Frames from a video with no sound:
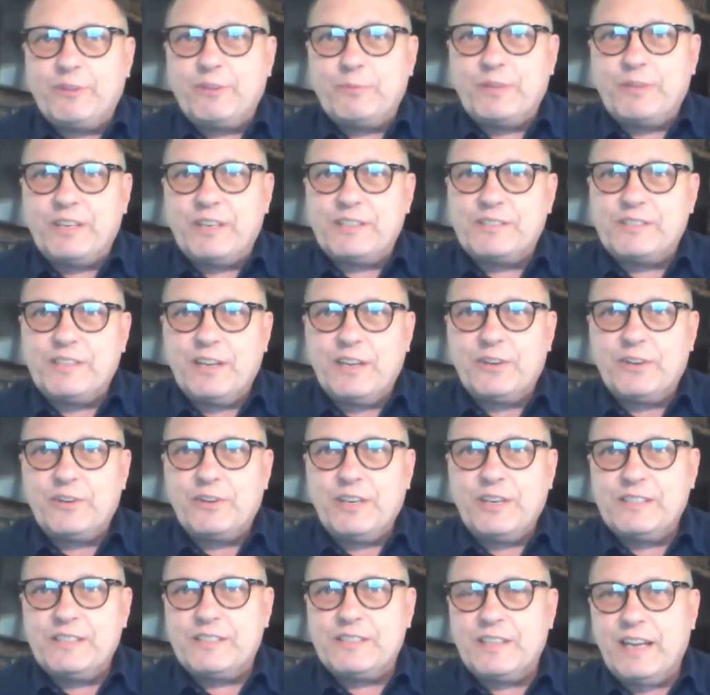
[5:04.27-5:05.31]
from the
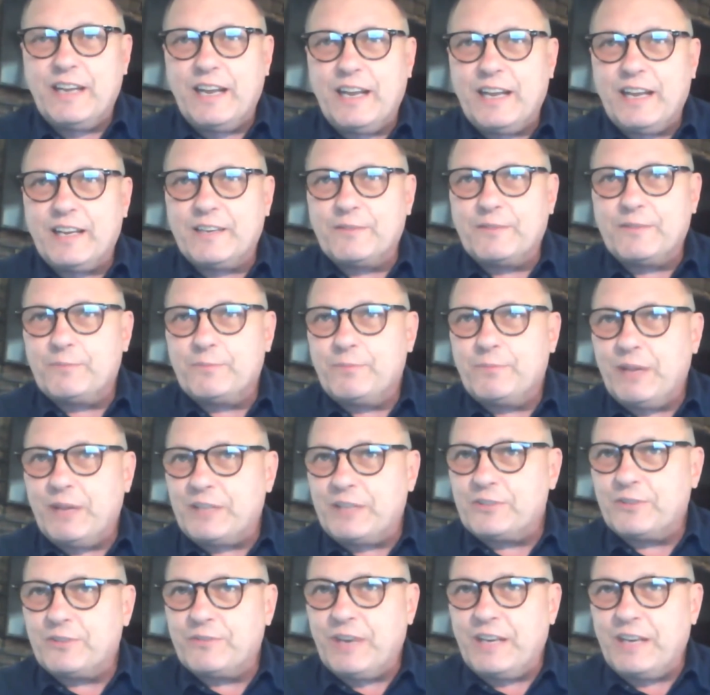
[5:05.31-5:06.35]
distilleries in
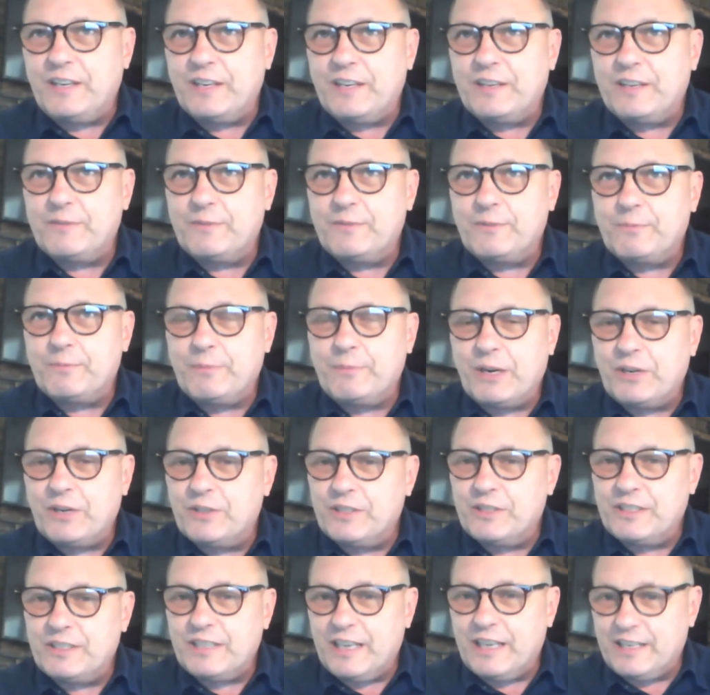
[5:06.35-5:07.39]
Pennsylvania,
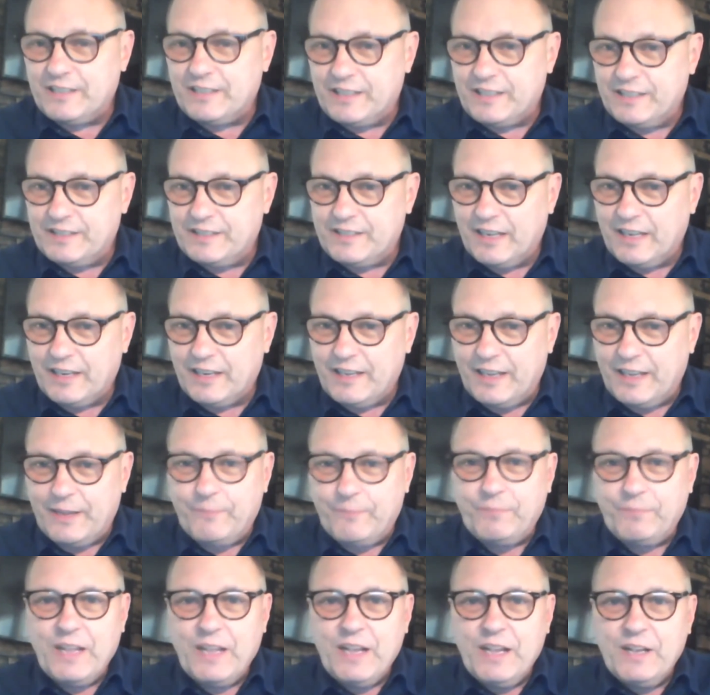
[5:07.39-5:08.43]
Maryland, and Kentucky.
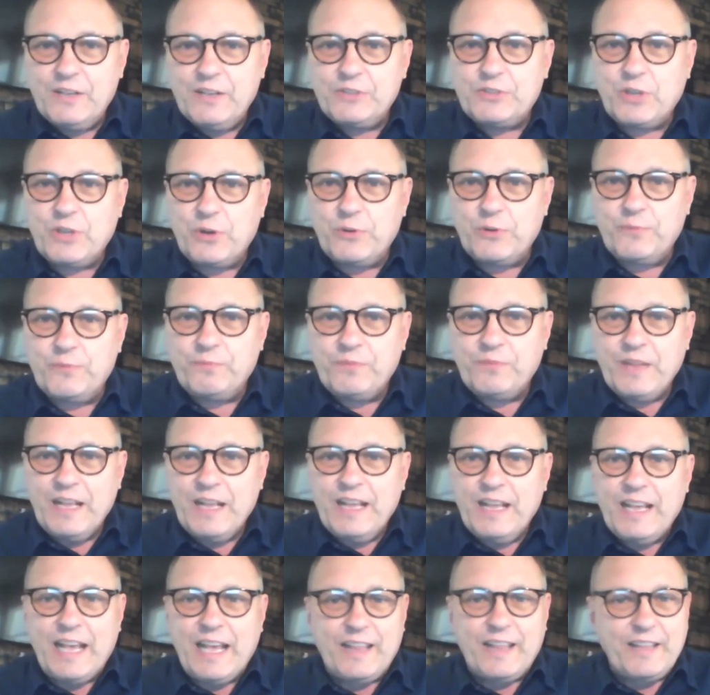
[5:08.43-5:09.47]
So,
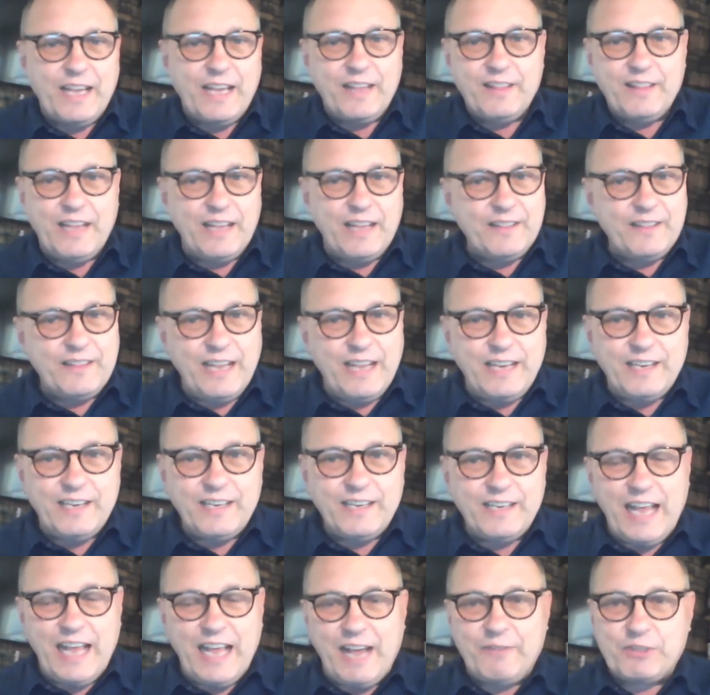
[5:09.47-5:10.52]
and they
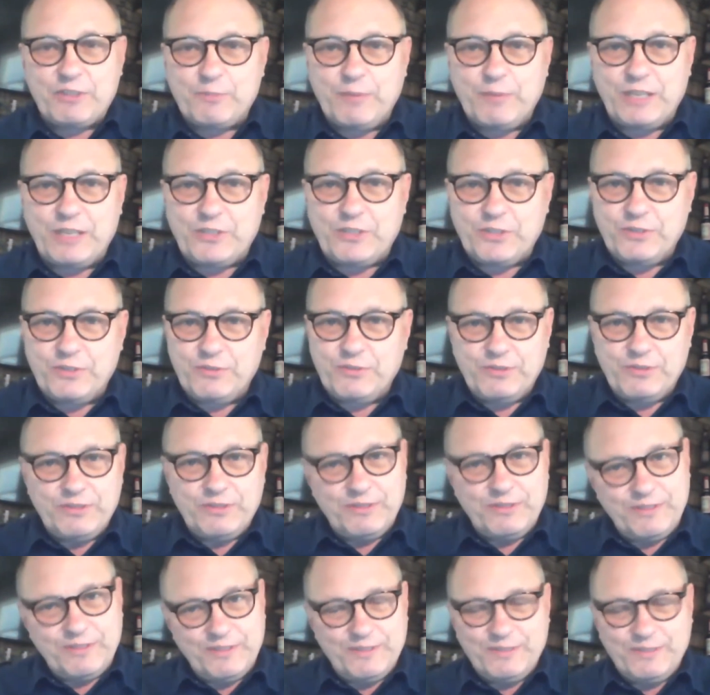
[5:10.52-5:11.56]
didn't have as much
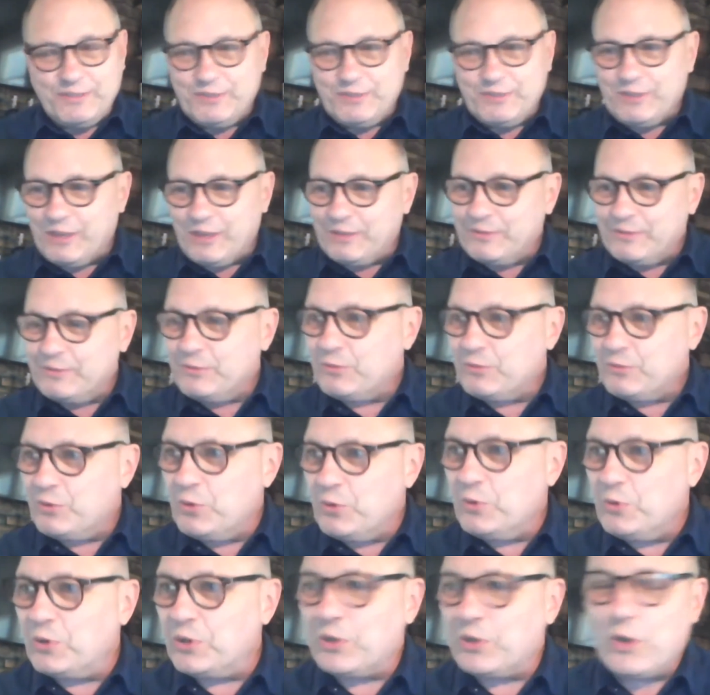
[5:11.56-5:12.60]

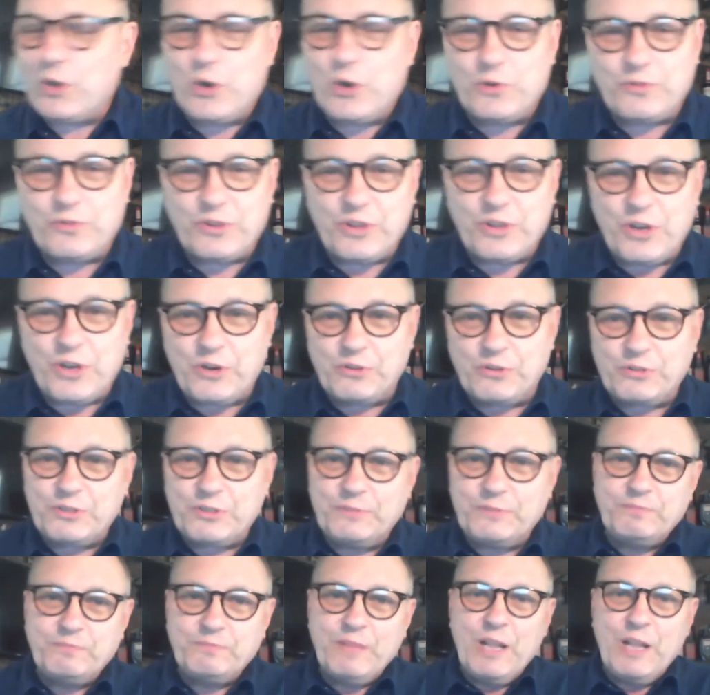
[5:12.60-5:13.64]
rule over those.
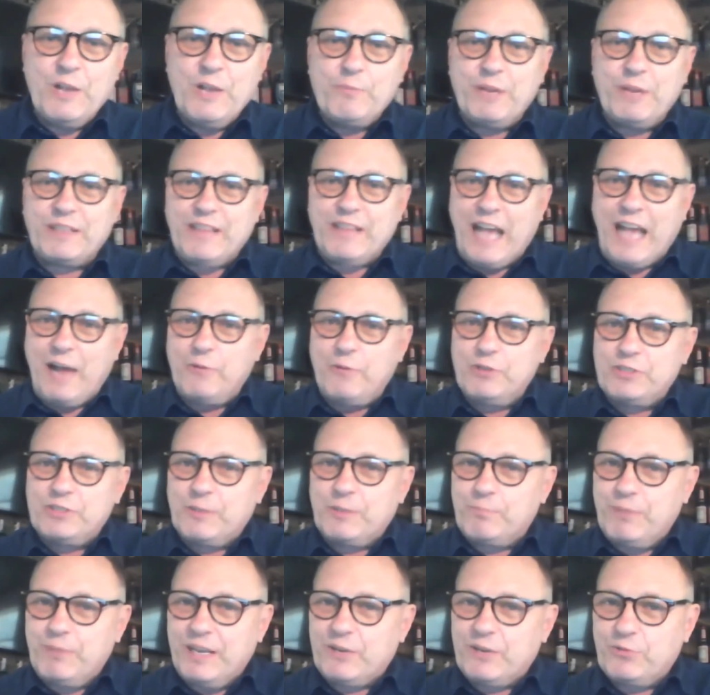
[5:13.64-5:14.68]
But that was
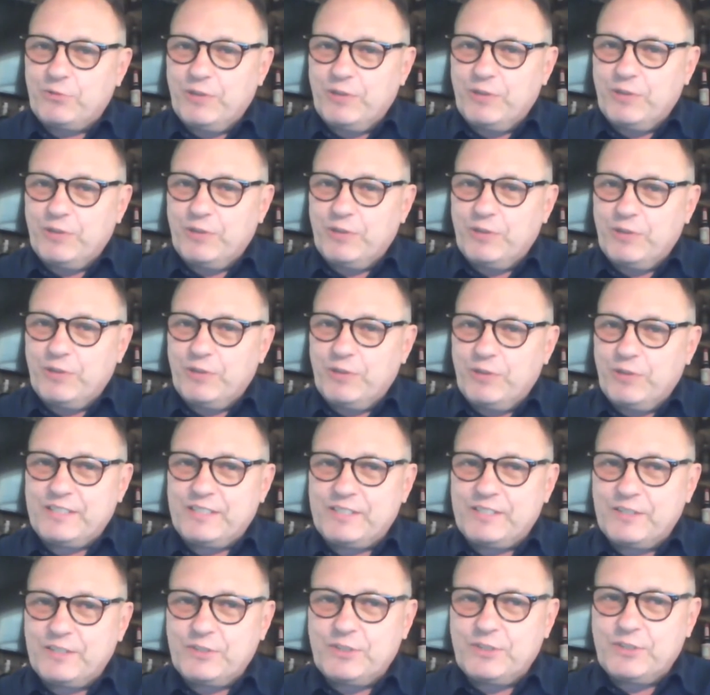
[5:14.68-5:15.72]
a big reason,
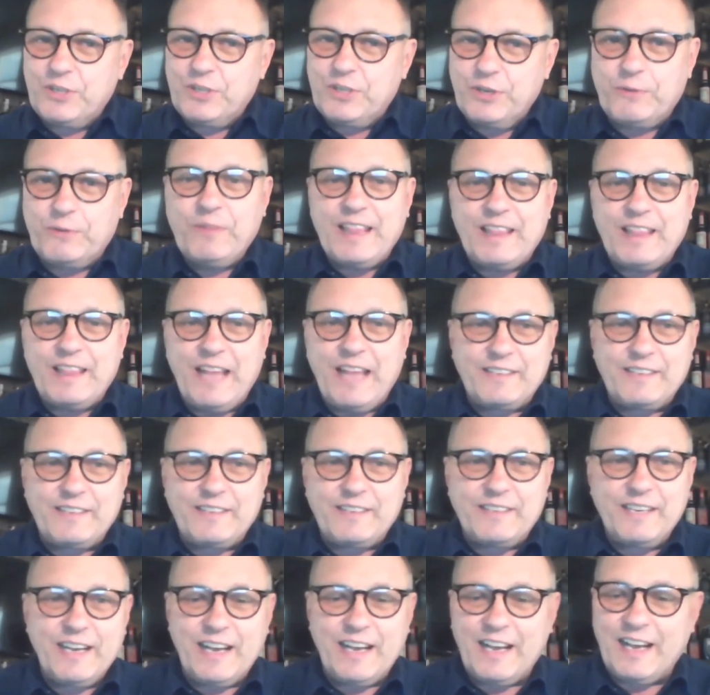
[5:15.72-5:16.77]
too, that,
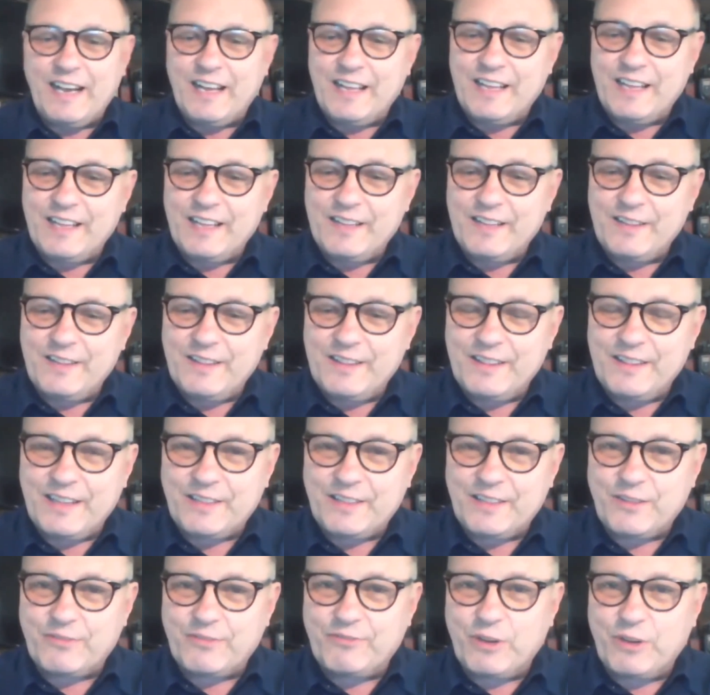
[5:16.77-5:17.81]
that
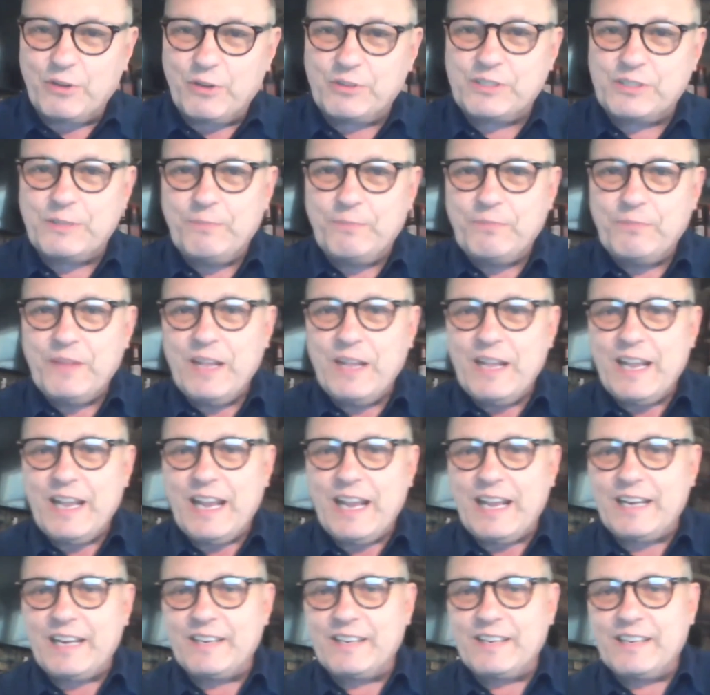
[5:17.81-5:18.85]
the folks
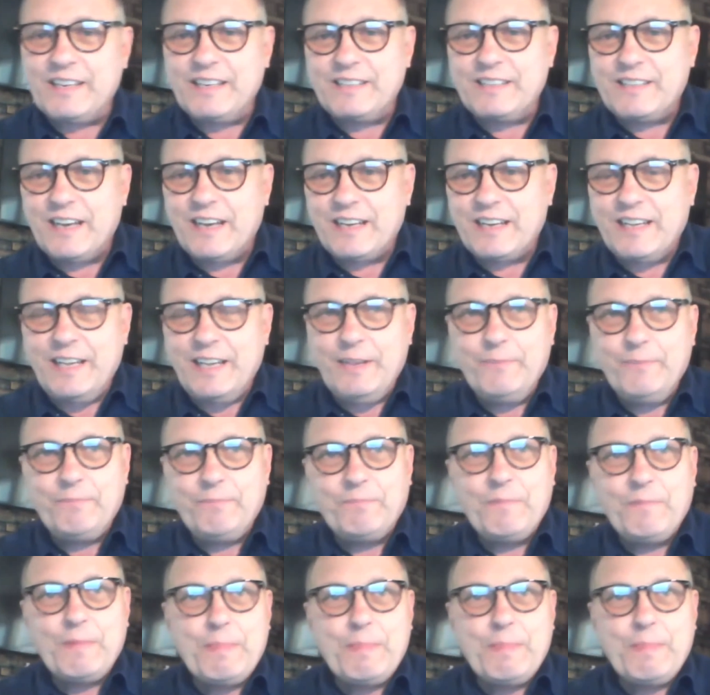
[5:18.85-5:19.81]
in Kentucky,